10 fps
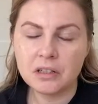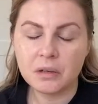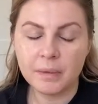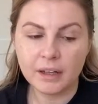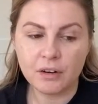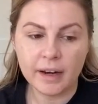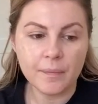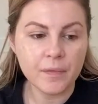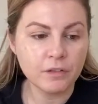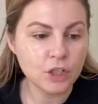So I'm like, great,
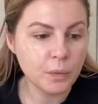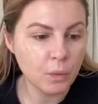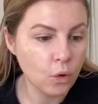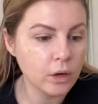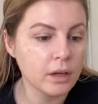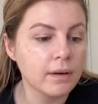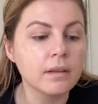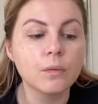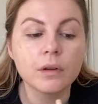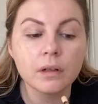I've just been walking around
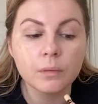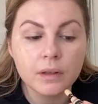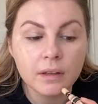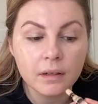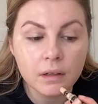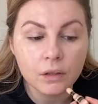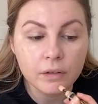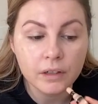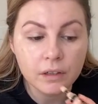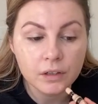the world with like
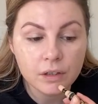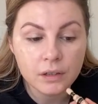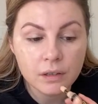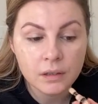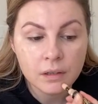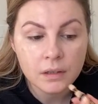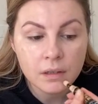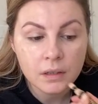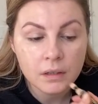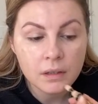orange
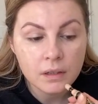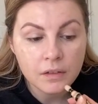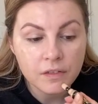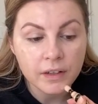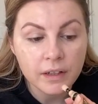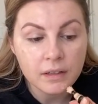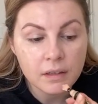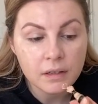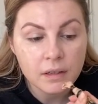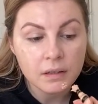
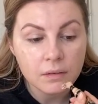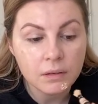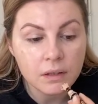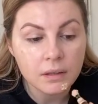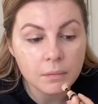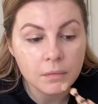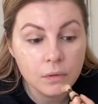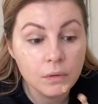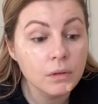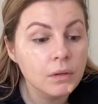face this whole time.
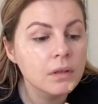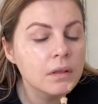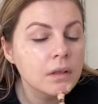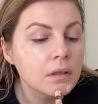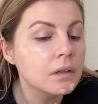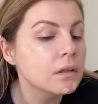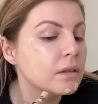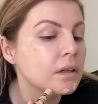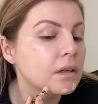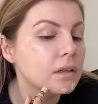Woo!
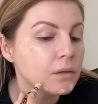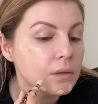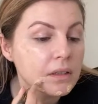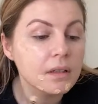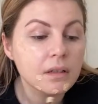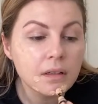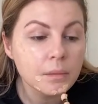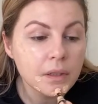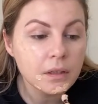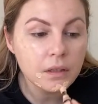Okay, I squeezed out a little
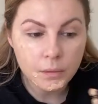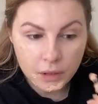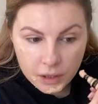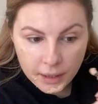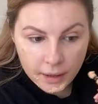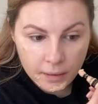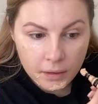bit too much there.